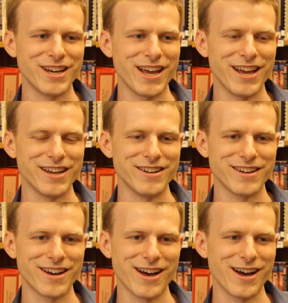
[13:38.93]

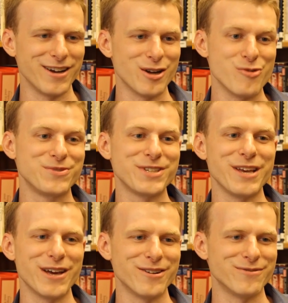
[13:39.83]
And I
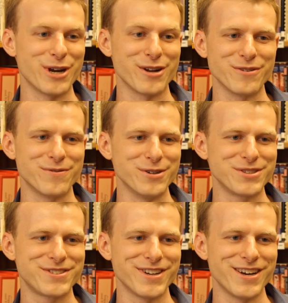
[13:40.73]
say that right on the
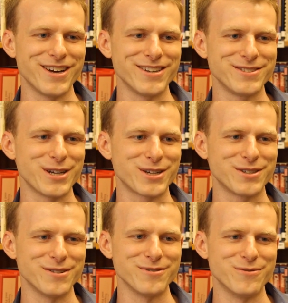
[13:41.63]
first
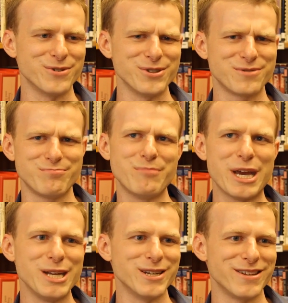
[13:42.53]
section, the first
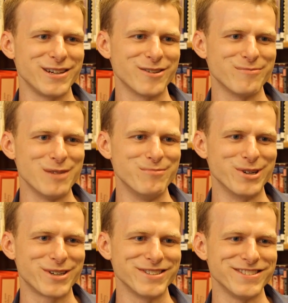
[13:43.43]
page, I think, of my
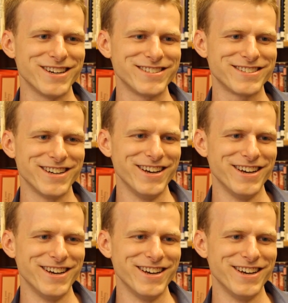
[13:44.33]
book, is that